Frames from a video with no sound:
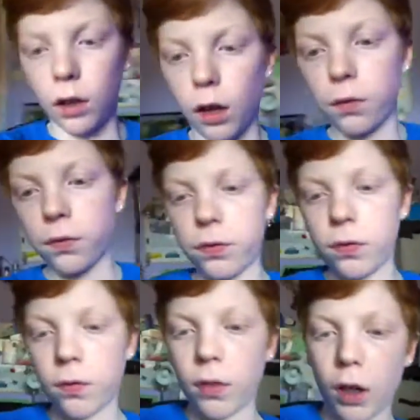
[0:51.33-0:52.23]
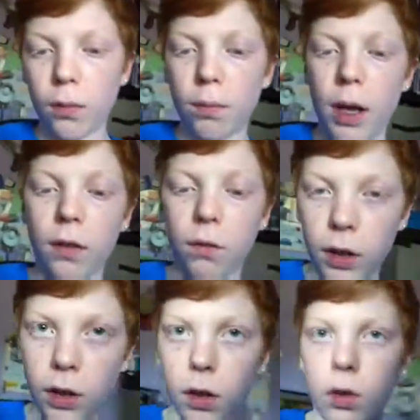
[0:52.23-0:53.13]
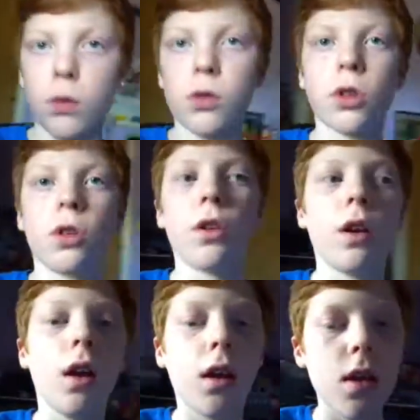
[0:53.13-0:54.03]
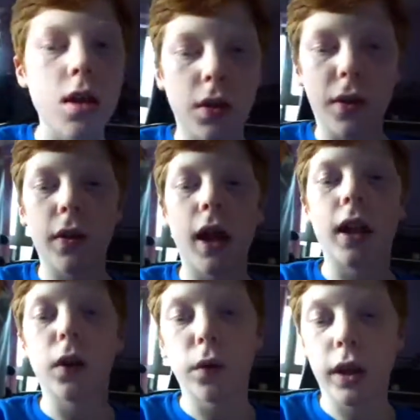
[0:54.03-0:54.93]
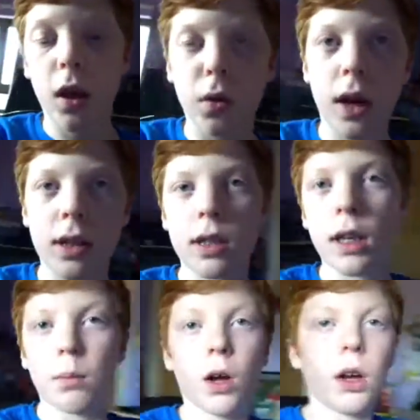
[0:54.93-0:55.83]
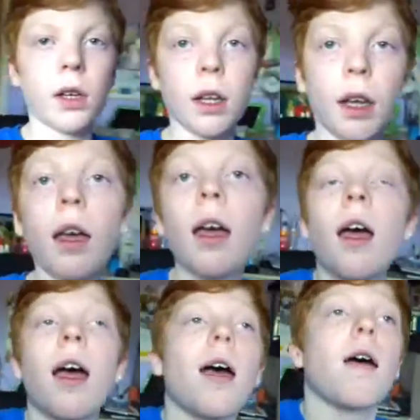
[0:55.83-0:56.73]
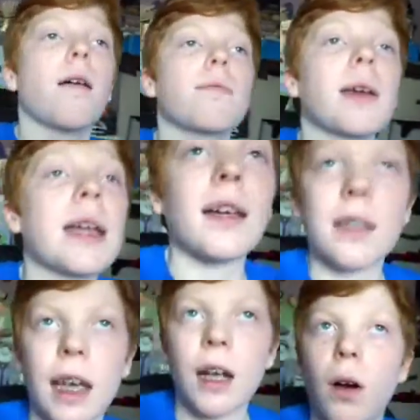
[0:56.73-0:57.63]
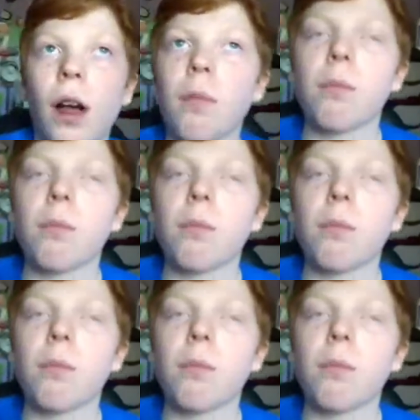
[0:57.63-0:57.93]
love making videos and stuff like that, and all the whole editing behind it. But it does get quite a